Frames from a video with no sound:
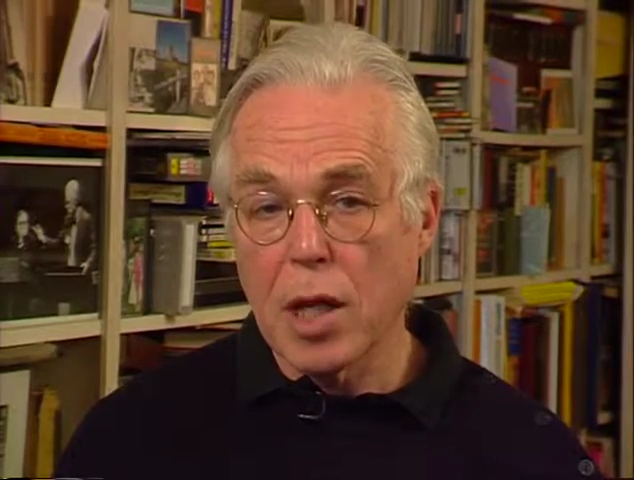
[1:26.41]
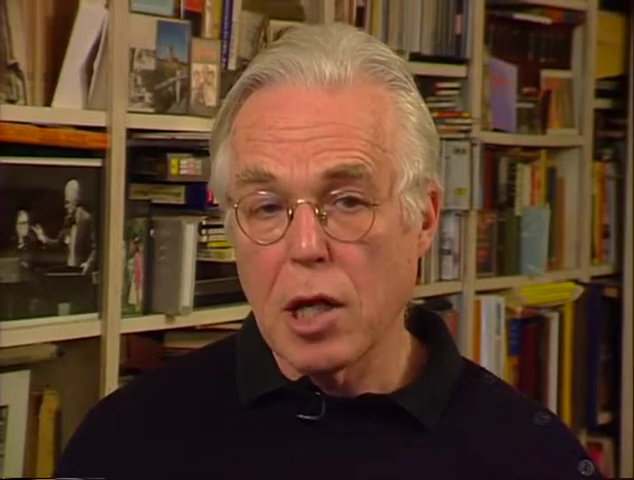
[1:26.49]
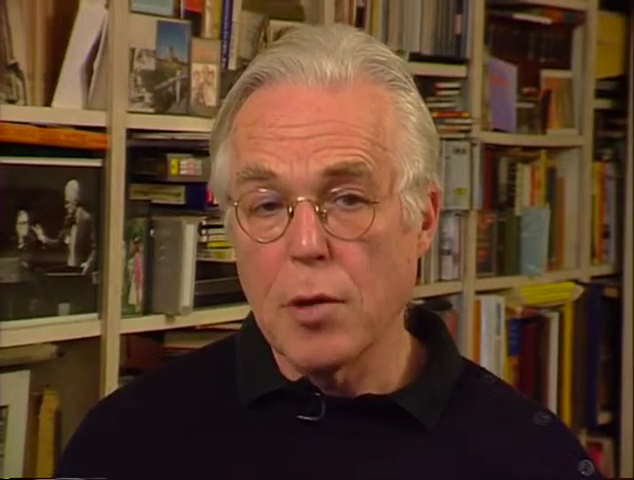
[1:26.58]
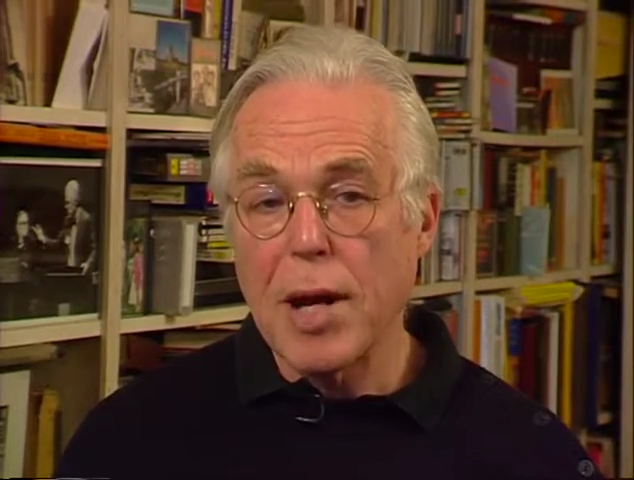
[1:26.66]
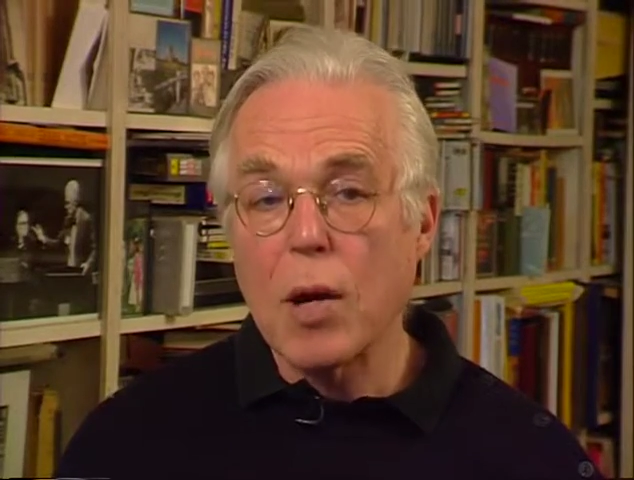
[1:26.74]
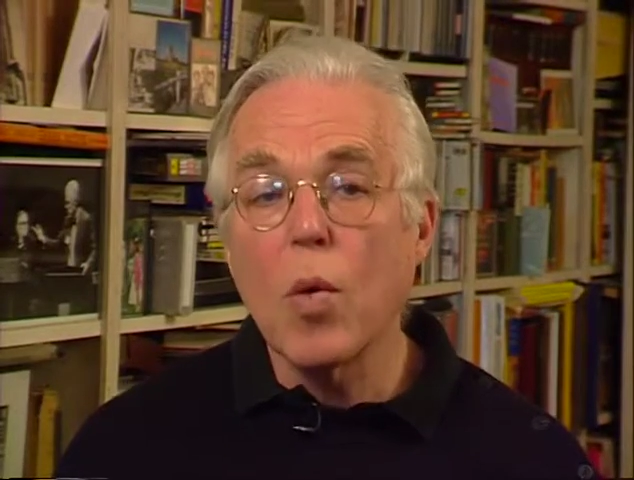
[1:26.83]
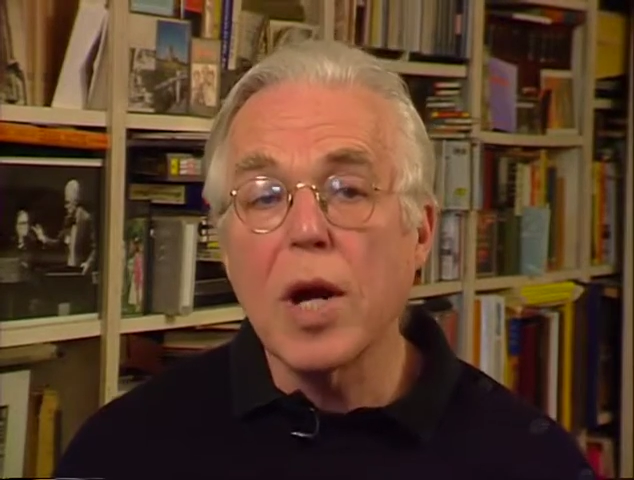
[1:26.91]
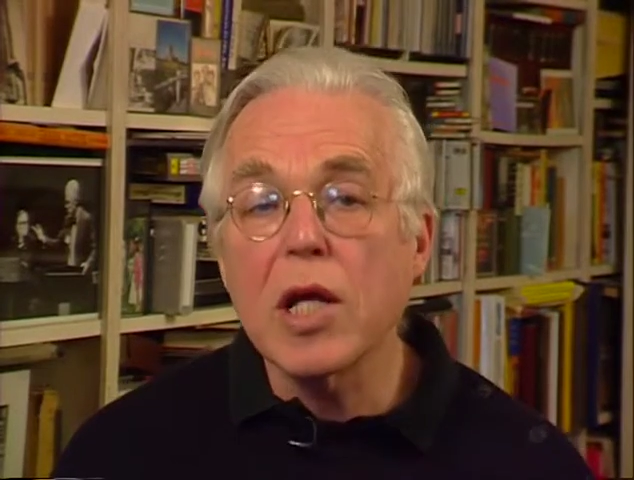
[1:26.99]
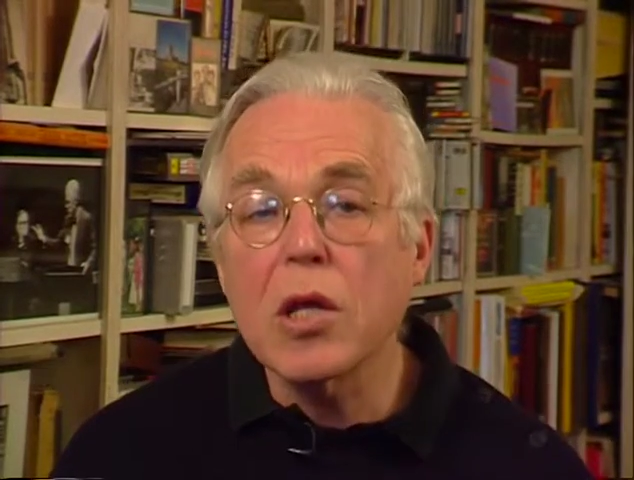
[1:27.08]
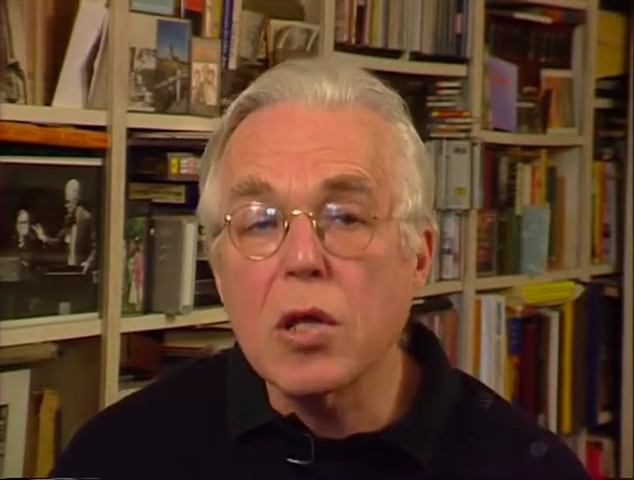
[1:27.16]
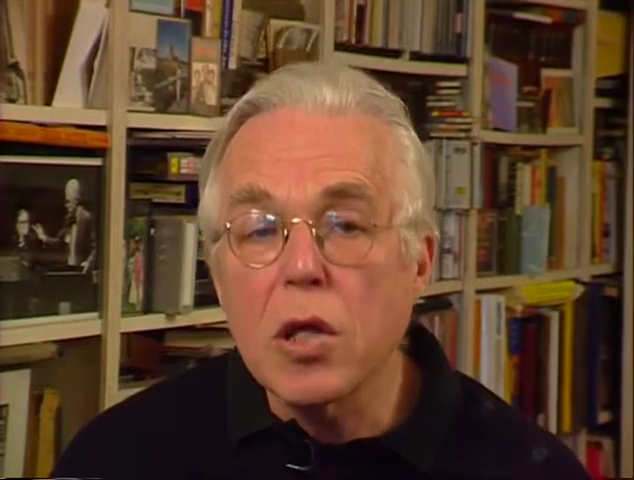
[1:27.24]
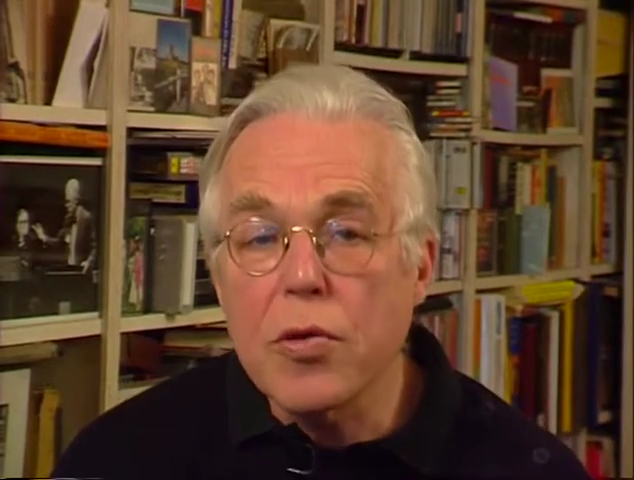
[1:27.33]
no matter what
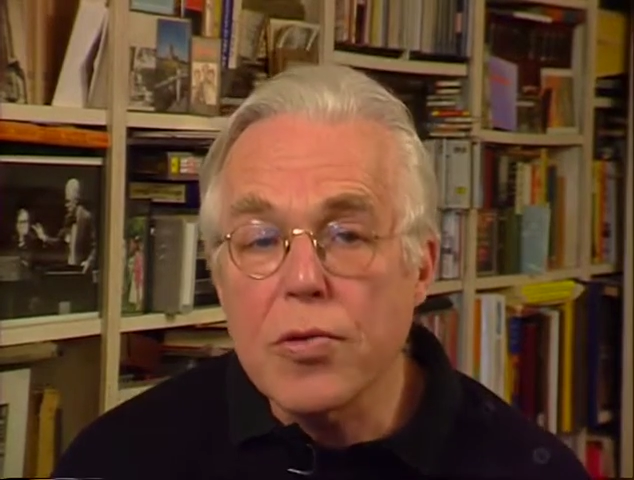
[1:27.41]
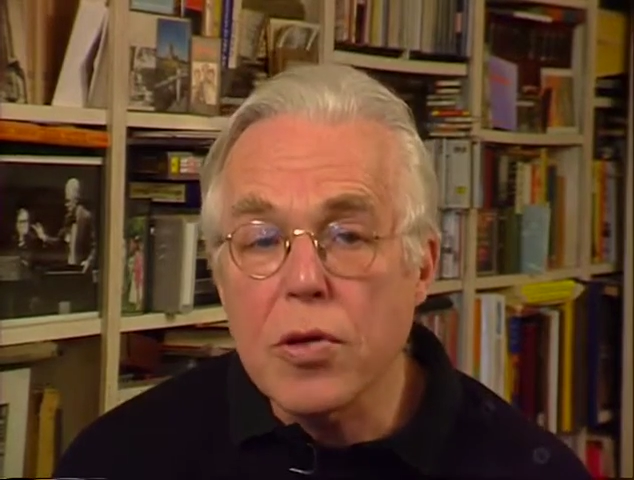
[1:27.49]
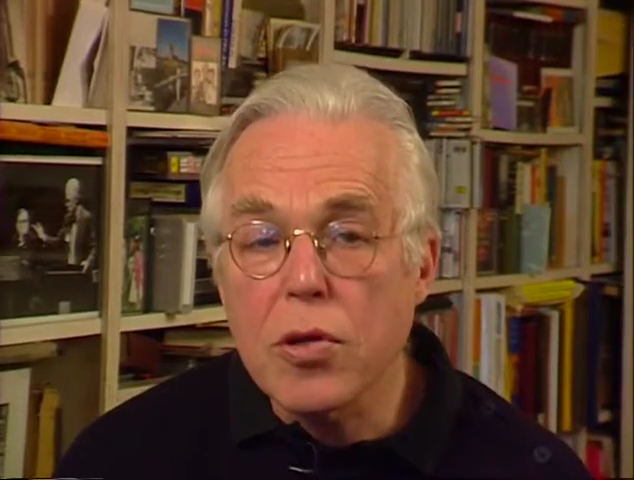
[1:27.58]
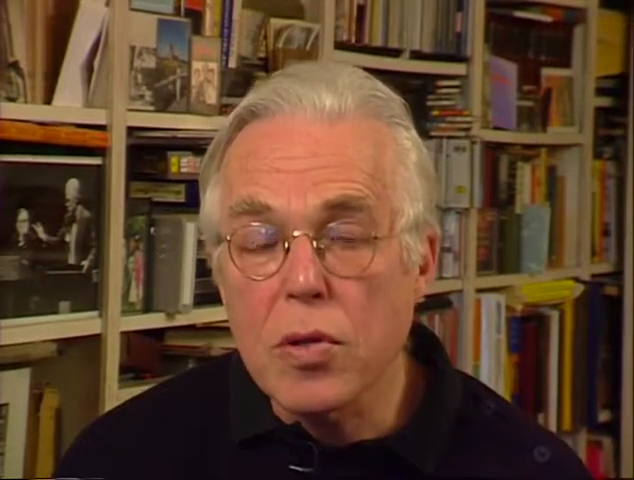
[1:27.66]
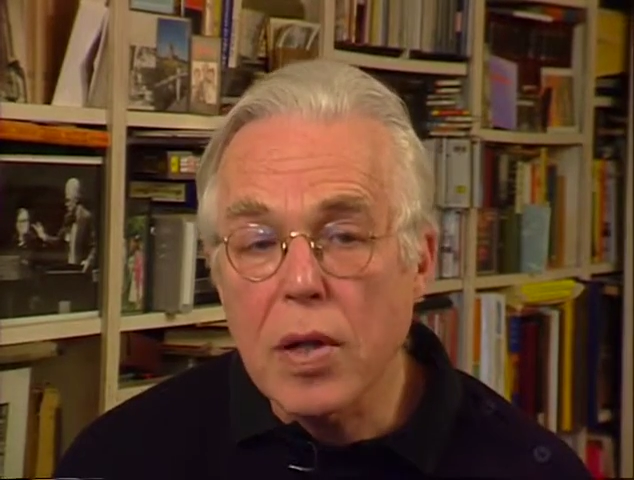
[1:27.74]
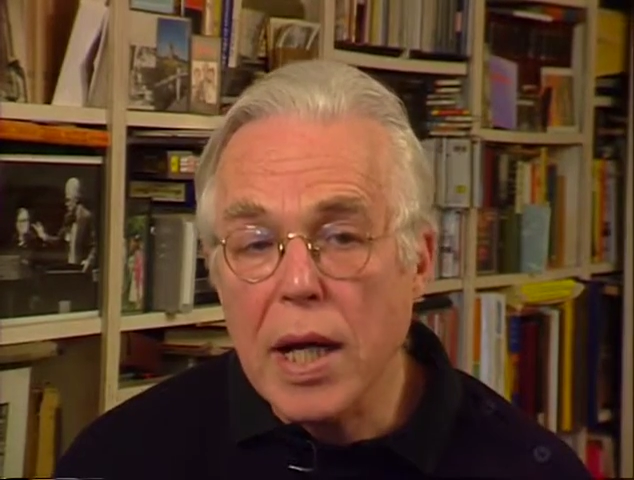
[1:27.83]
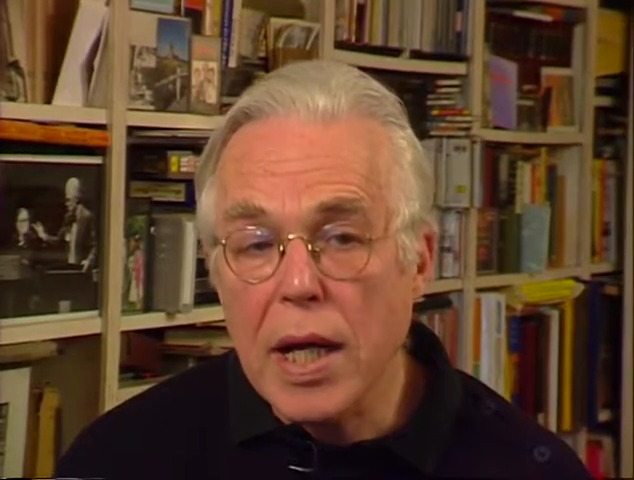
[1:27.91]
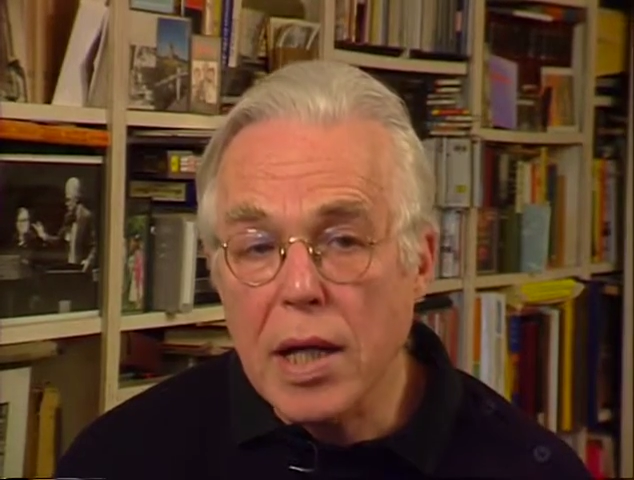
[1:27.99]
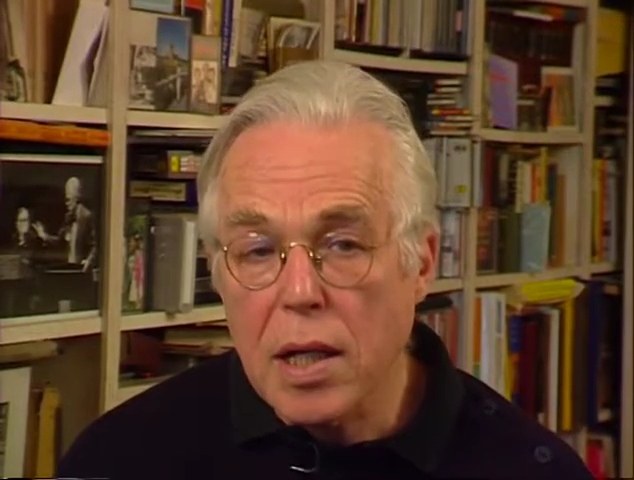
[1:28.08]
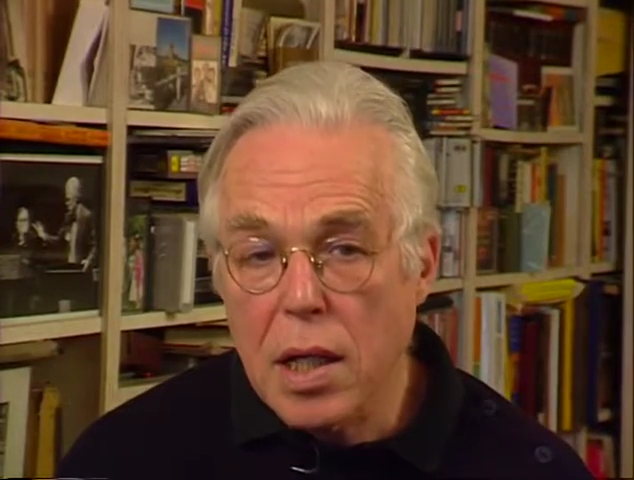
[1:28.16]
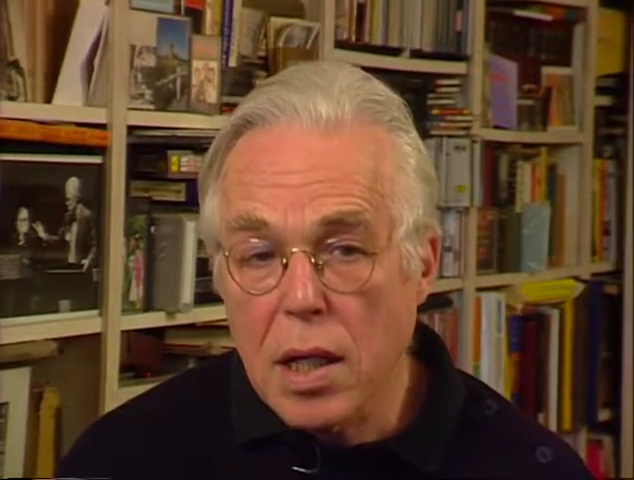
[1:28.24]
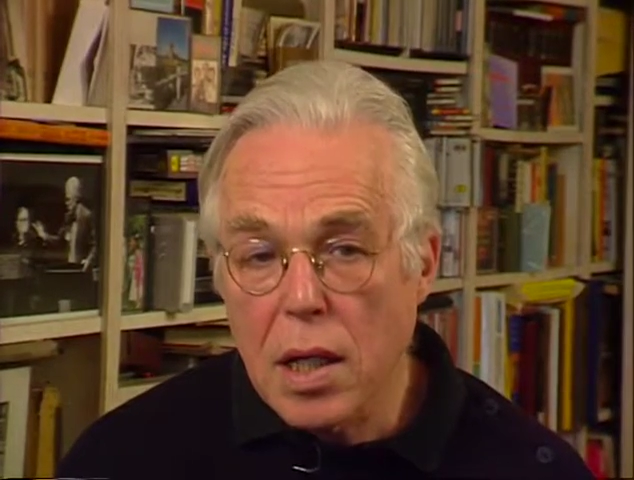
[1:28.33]
excuses you had.